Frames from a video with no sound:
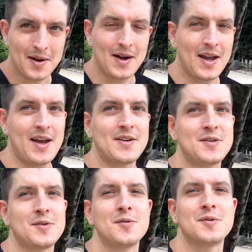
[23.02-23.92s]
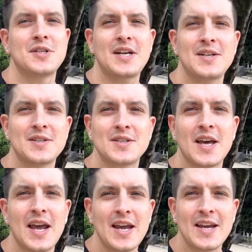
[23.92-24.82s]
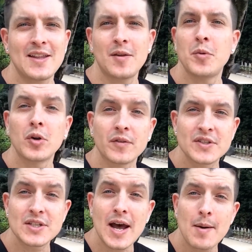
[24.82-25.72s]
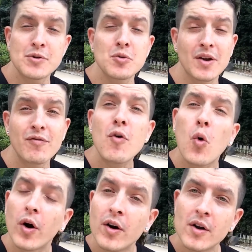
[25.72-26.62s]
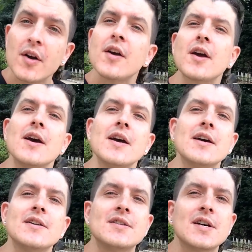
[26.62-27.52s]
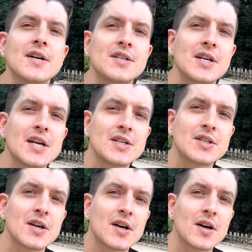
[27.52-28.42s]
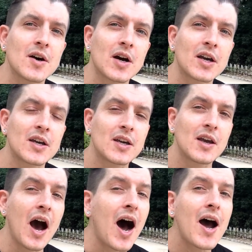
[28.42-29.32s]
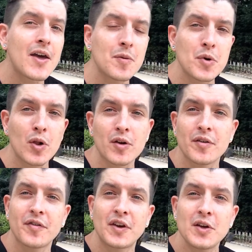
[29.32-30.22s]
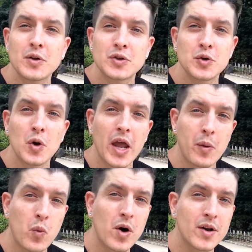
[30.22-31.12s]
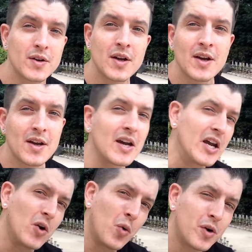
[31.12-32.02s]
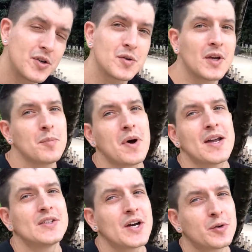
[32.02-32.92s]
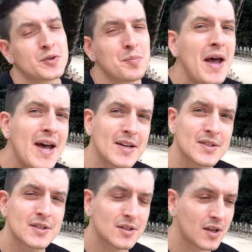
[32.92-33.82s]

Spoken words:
I had to change the A in the middle of stab to a 4 and change the I in the middle of kill to a 1 in order to get my title to pass.